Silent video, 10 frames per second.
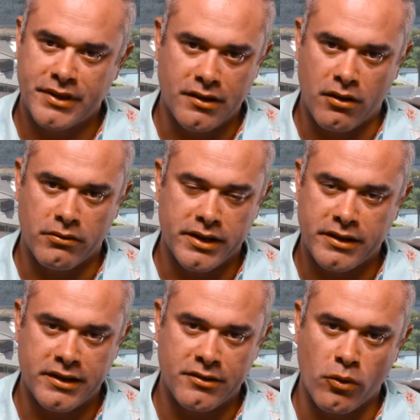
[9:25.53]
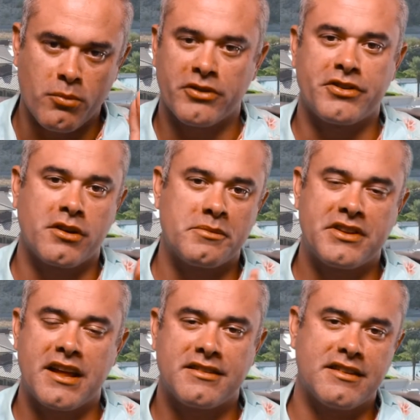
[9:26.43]
you know, in normal
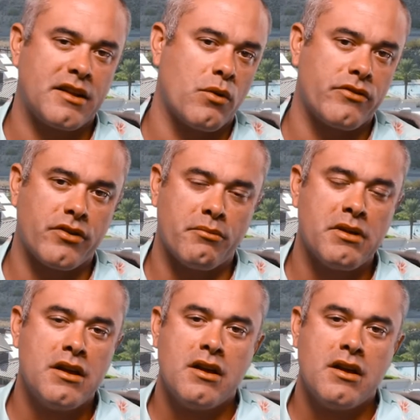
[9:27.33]
circumstances, anywhere from